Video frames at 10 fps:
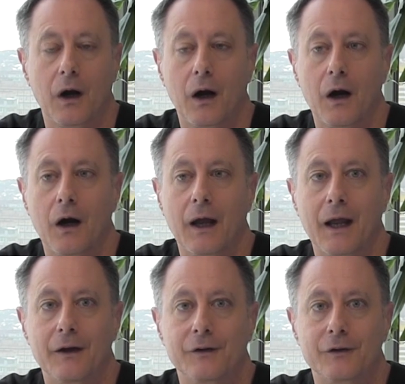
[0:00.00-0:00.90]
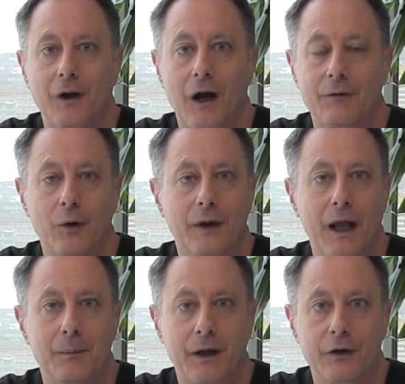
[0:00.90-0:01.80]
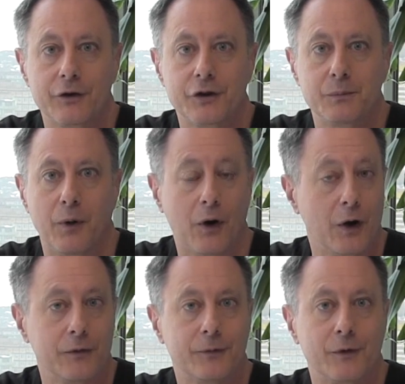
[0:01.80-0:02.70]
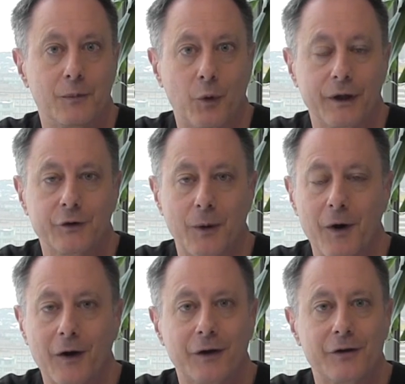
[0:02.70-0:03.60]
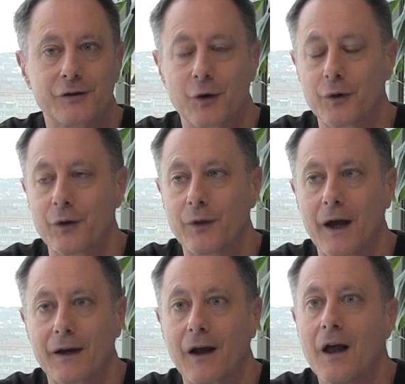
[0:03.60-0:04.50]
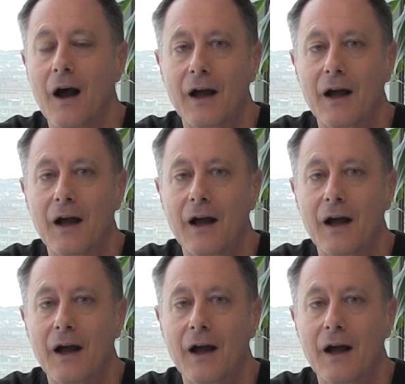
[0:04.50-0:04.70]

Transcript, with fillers: Uh, and I've already had my energy bar for the morning, so I'm not going to show you that.